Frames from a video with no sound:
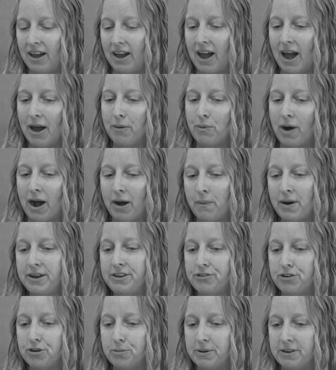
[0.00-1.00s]
I
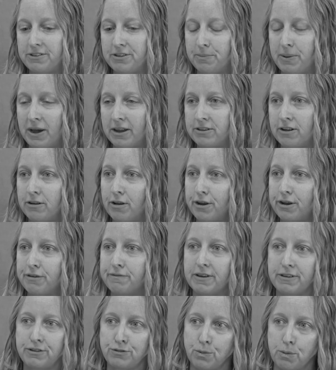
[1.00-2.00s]
wonder a bit about, a lot of
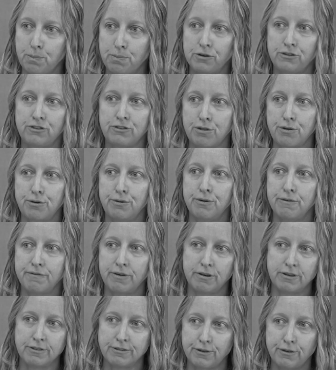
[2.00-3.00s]
us were pushed through a
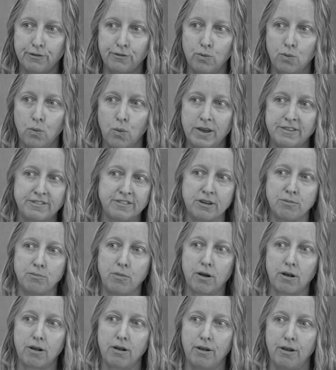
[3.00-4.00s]
very sort of Western
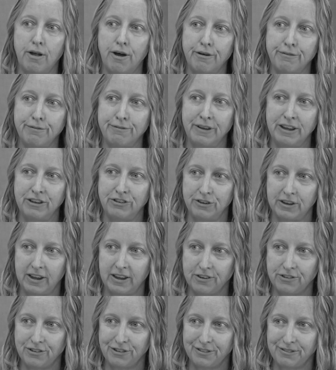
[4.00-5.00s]
model of
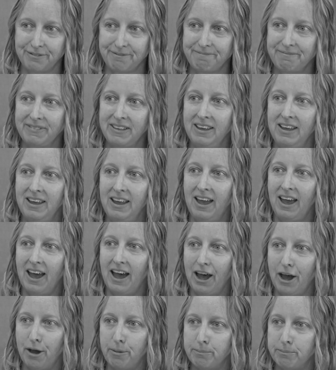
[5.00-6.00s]
education,
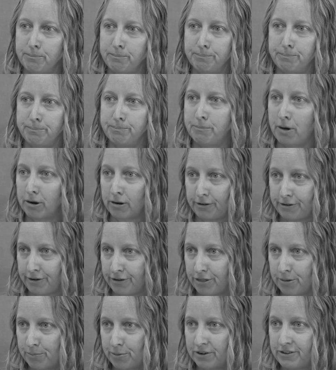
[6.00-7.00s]
modelled on
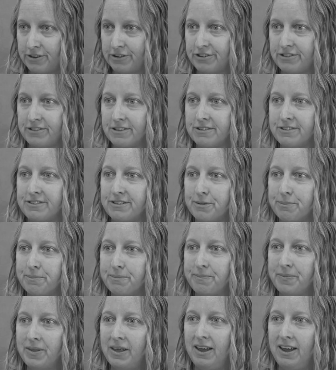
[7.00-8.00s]
the British
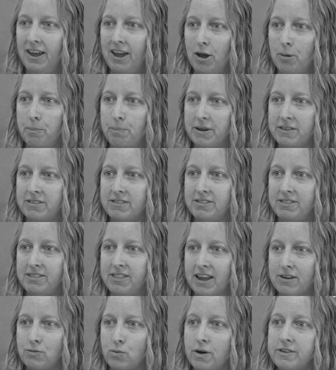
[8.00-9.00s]
system. But
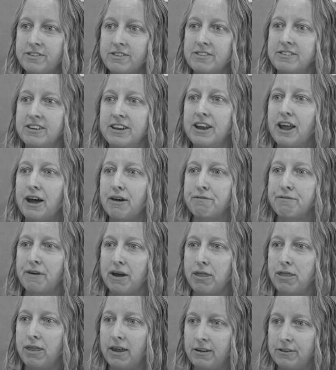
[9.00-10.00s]
that wasn't enough, I
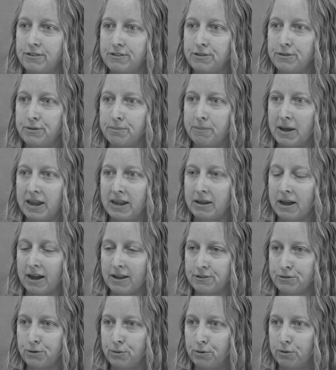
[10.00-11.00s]
think, to make
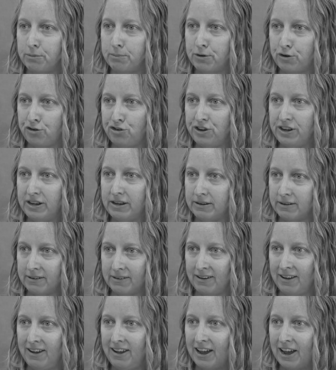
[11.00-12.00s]
us all machine
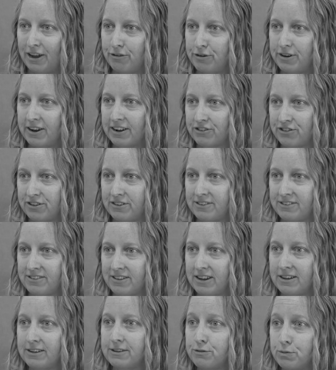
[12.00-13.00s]
and reductionist
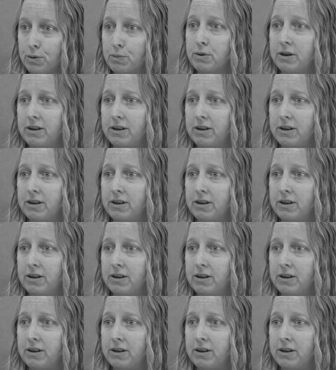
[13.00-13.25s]
thinkers. We were